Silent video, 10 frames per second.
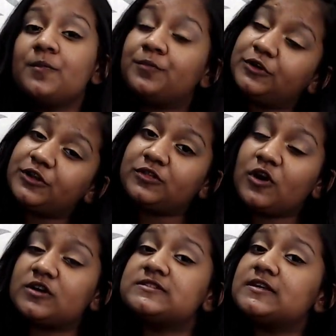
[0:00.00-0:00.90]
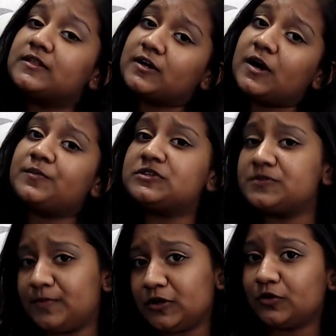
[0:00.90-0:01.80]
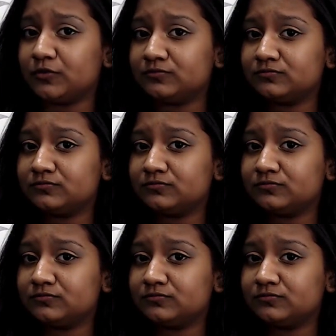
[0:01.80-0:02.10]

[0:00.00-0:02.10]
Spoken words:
Put your thoughts in the comments below.